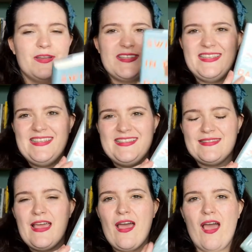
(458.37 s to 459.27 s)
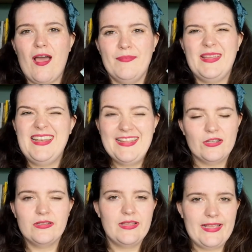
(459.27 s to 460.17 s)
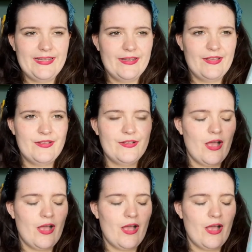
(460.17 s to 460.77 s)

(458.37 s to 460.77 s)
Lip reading: but it is illegal in